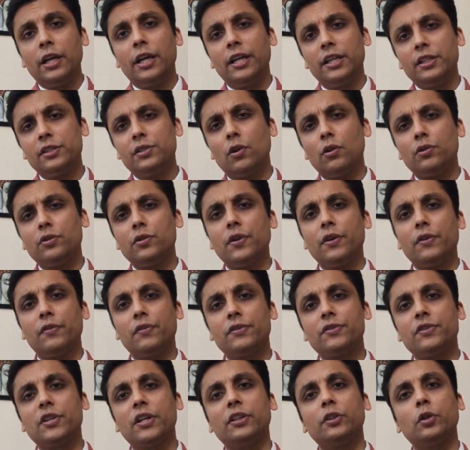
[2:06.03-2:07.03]
It is also
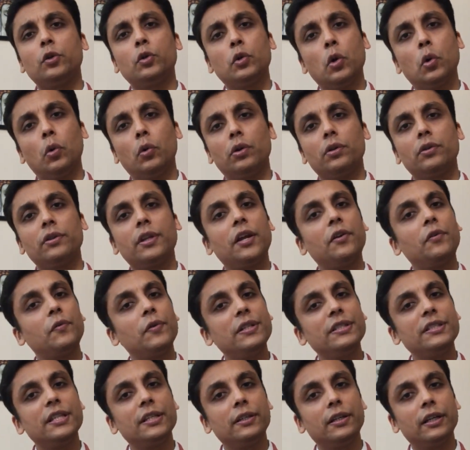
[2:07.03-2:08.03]
interesting to note that
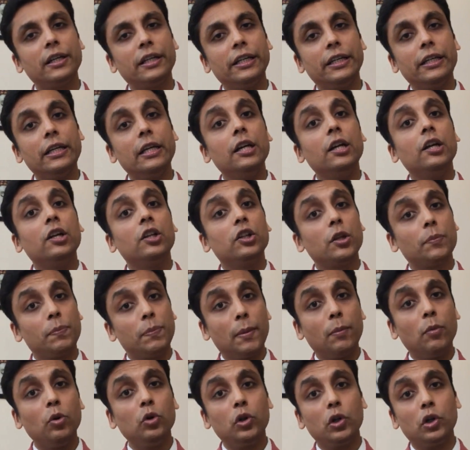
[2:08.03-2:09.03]
recently the
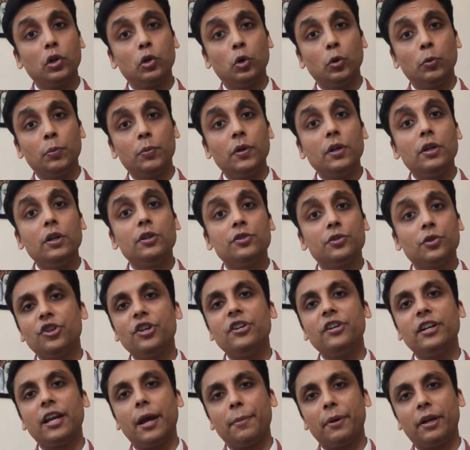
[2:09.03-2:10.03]
promoter group,
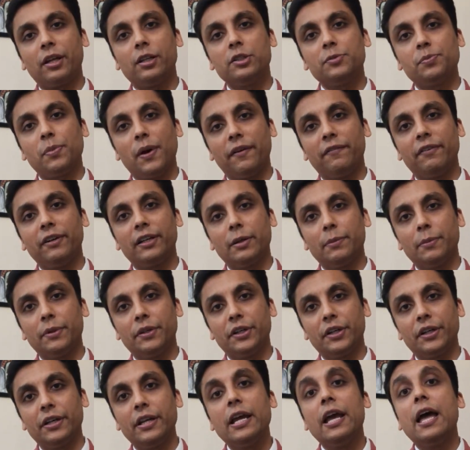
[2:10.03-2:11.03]
Suchi Chemicals Private
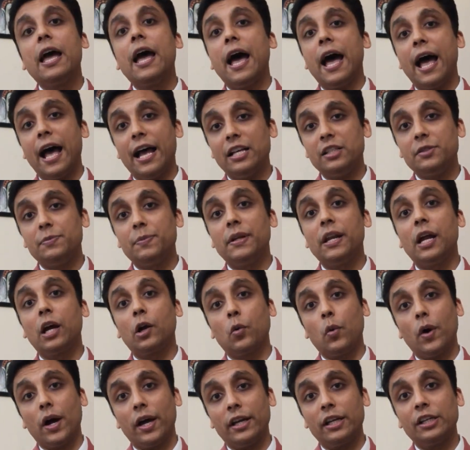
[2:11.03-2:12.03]
Limited, has been
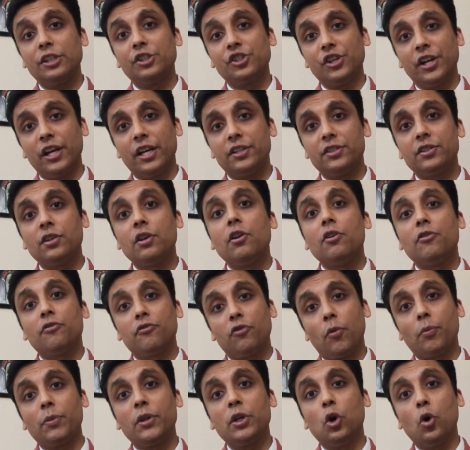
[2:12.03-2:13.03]
acquiring shares
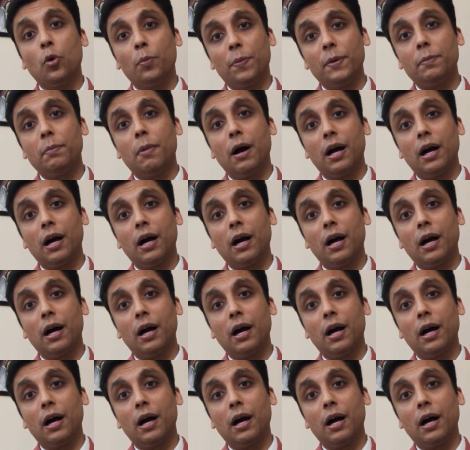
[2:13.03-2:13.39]
from the open